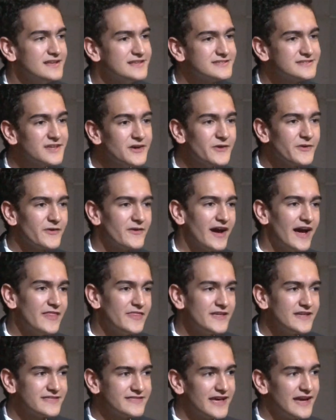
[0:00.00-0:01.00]
So I
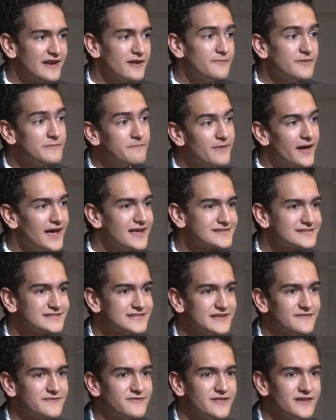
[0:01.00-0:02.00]
think that it would be
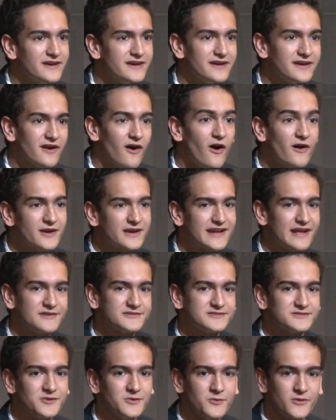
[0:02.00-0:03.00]
best if the Honor
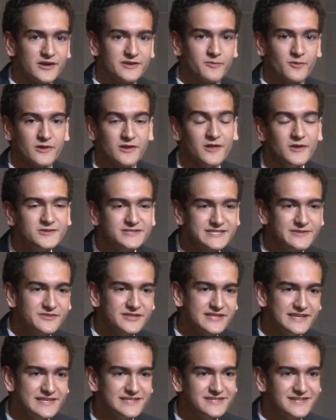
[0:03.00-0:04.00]
Council worked more closely
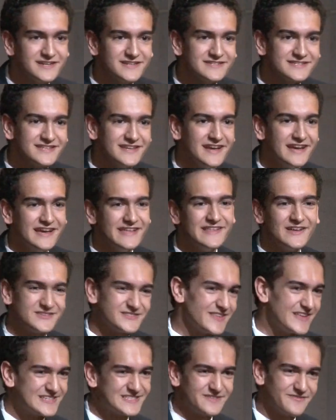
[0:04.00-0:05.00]
with teachers. That
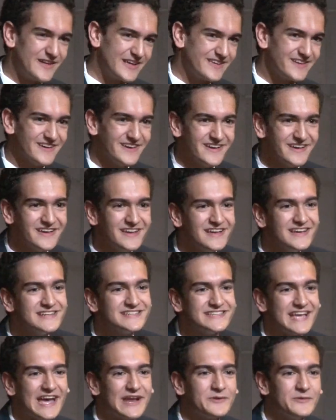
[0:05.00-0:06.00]
was less of a
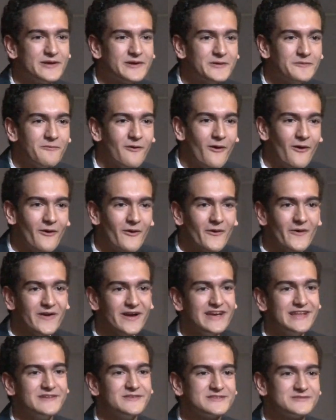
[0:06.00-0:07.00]
shadowy
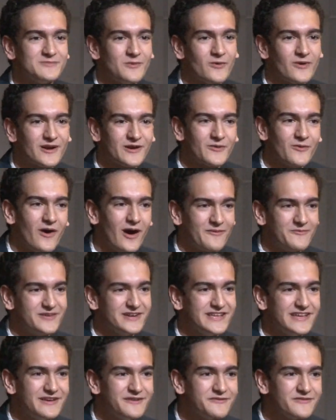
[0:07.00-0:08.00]
cabal, and it was more
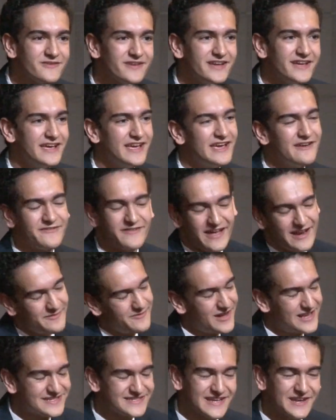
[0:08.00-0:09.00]
cooperative. If
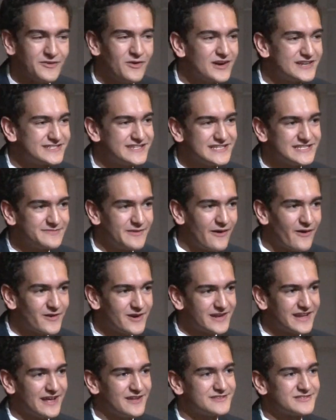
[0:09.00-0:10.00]
anybody has questions about
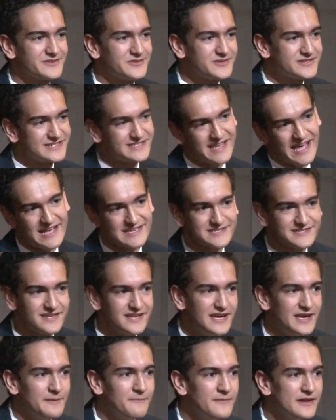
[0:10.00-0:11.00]
Honor Council, just ask
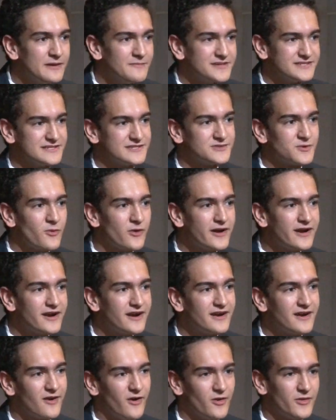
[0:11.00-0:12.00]
me or Mr.
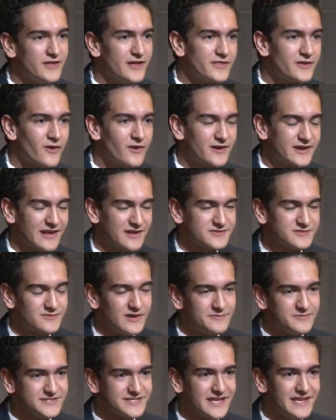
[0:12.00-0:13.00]
Sawyer, all the other Honor Council
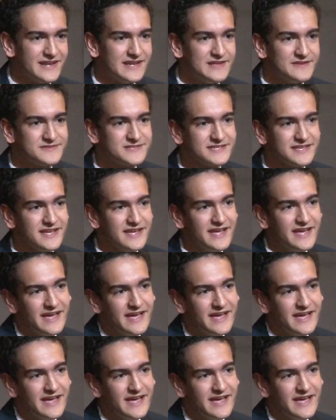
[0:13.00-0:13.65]
representatives.